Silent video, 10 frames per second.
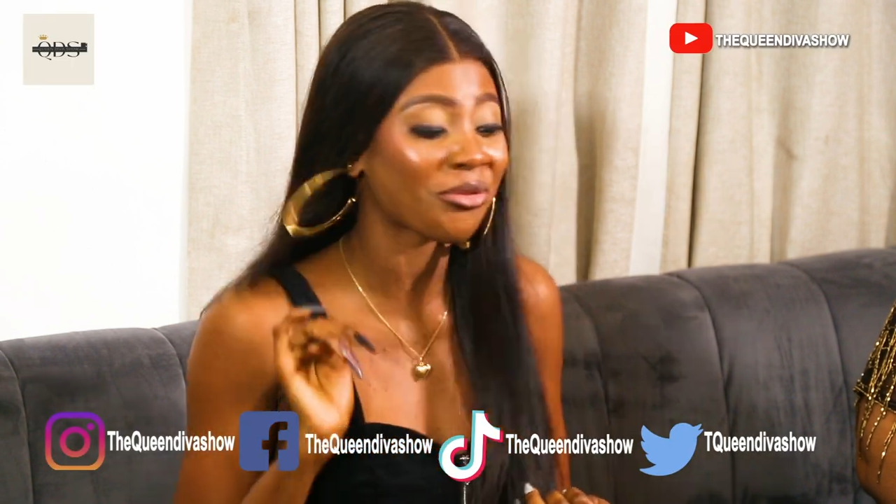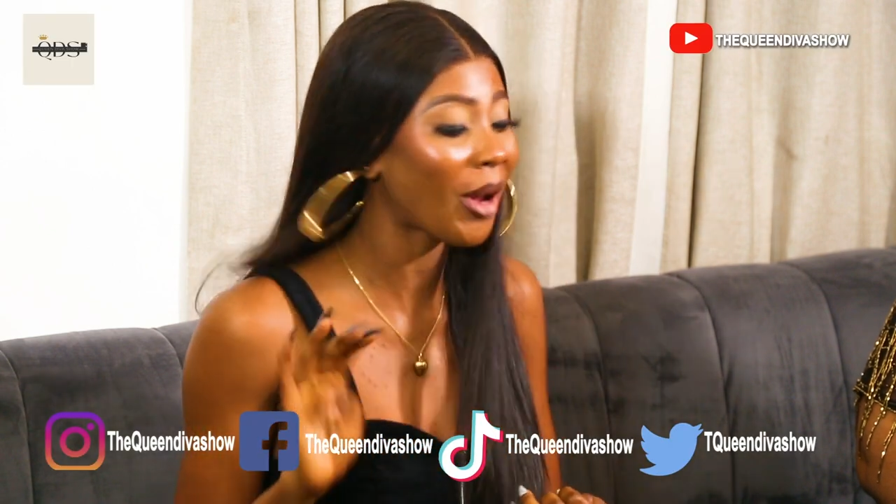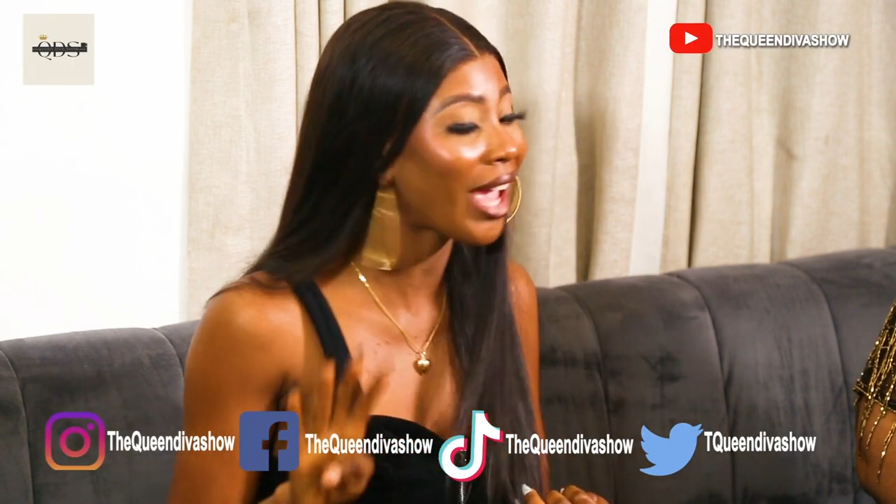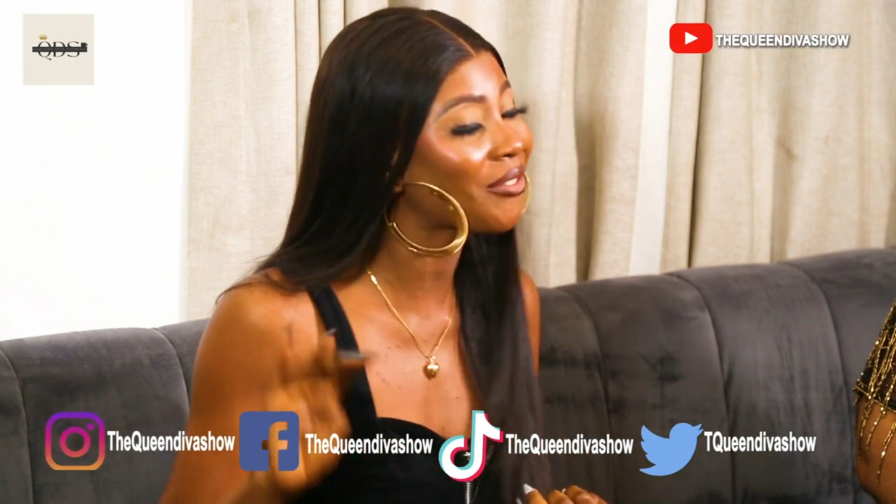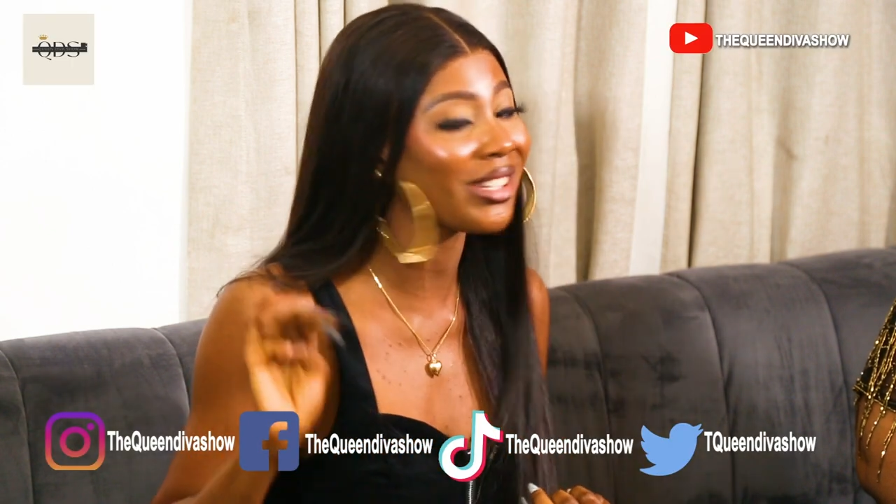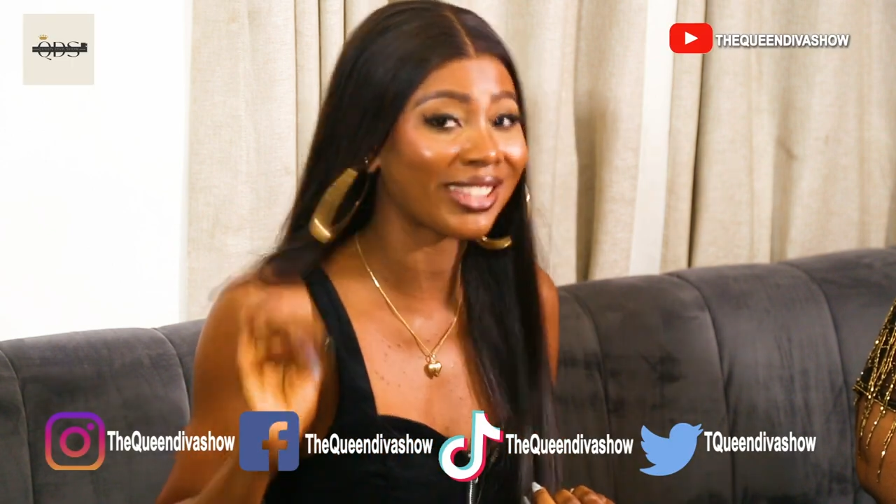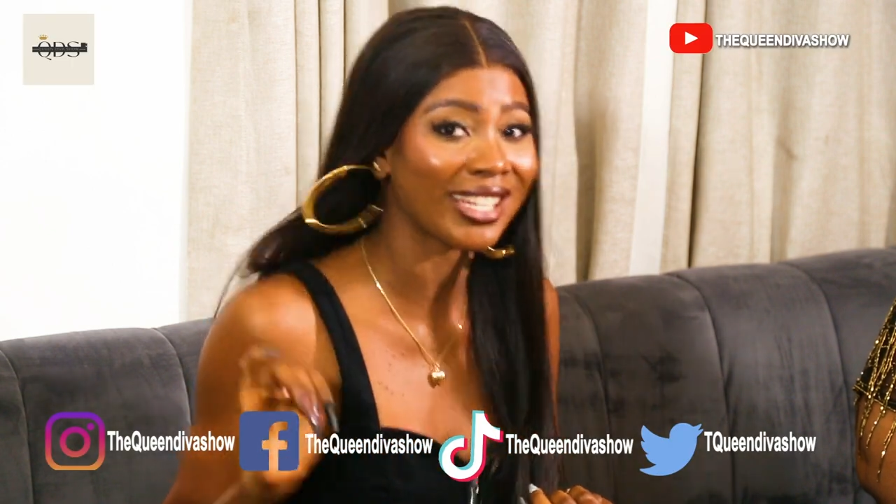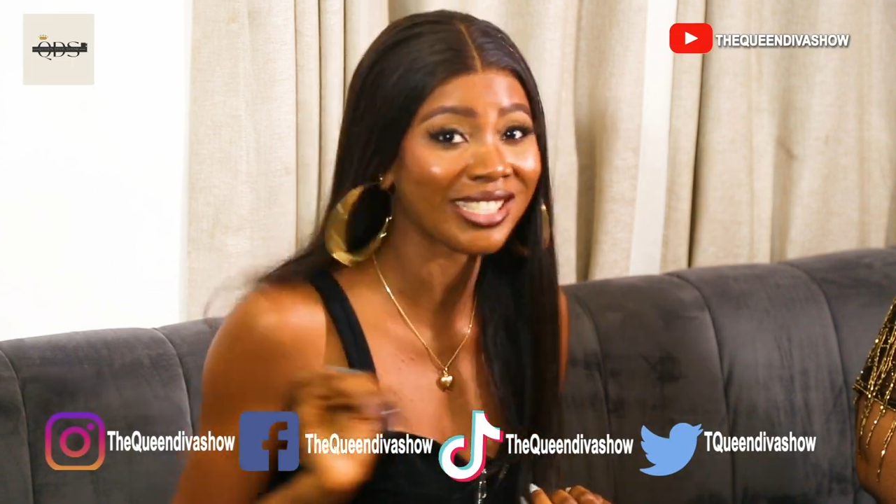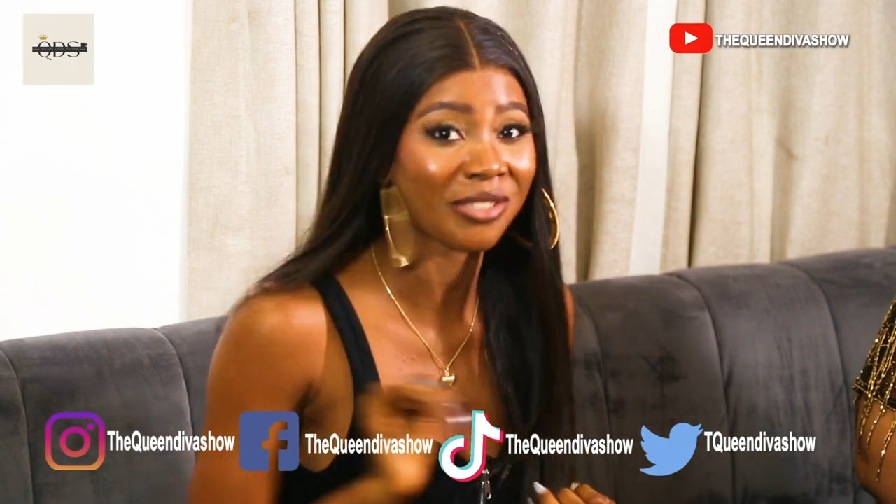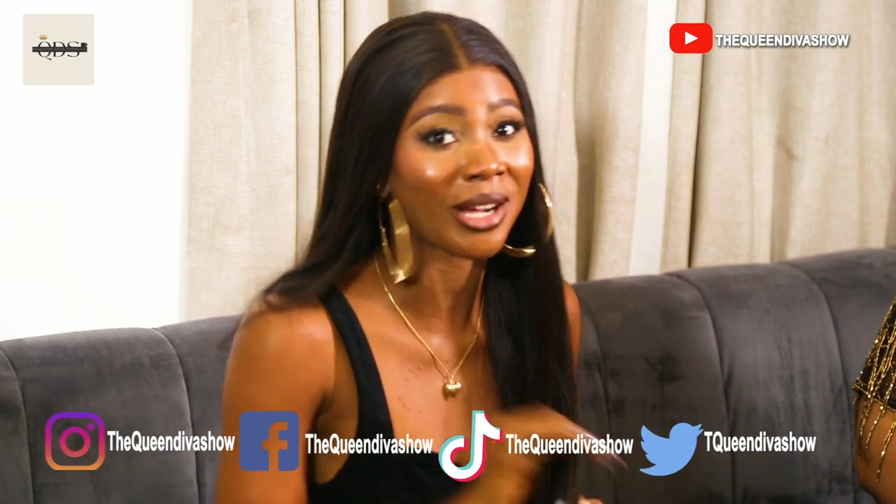for
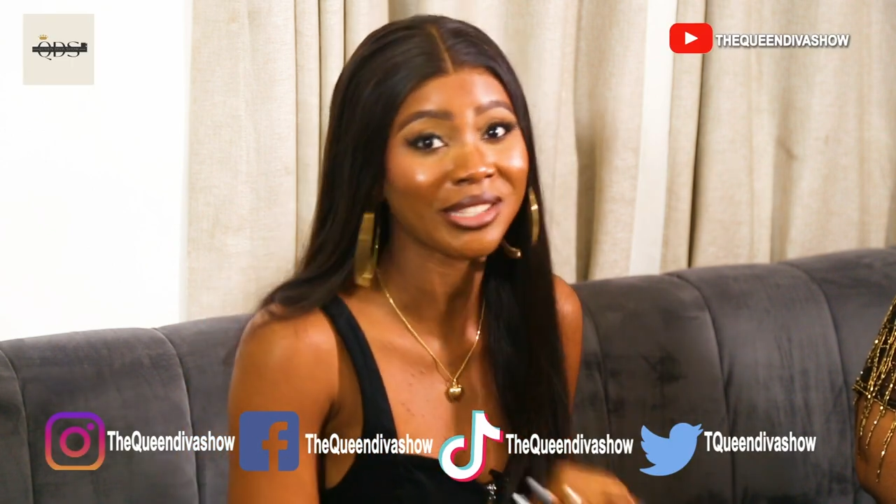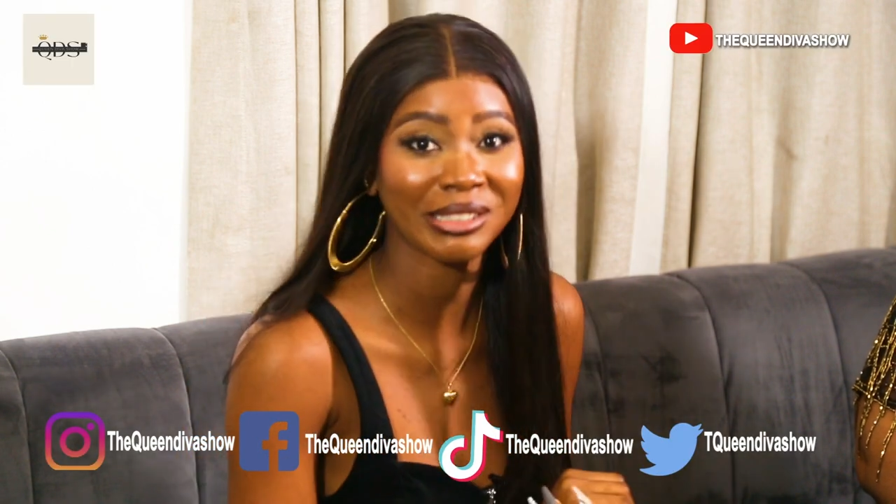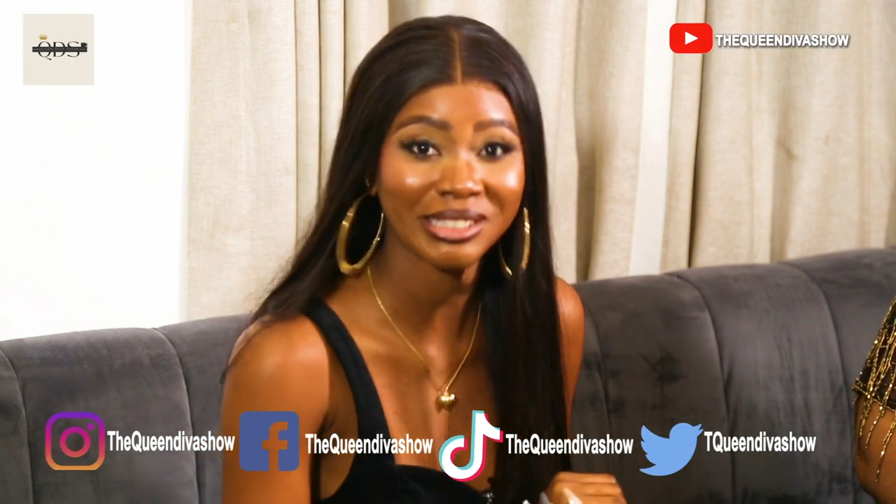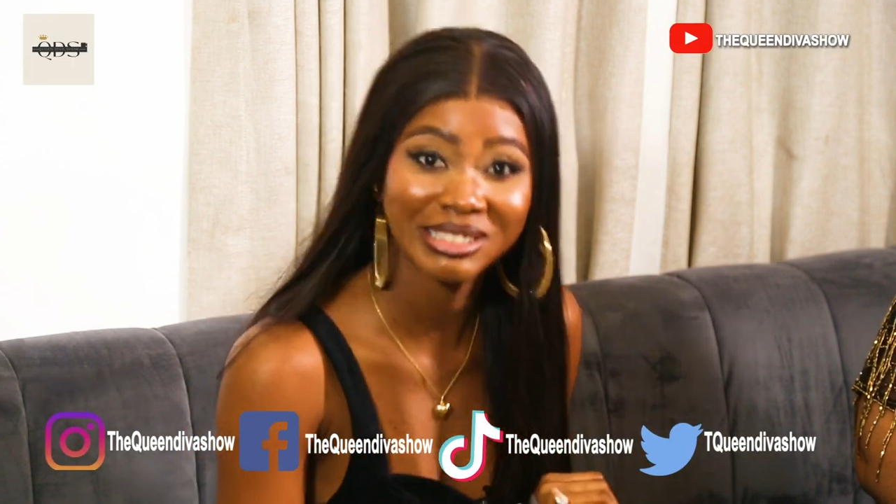everything that's about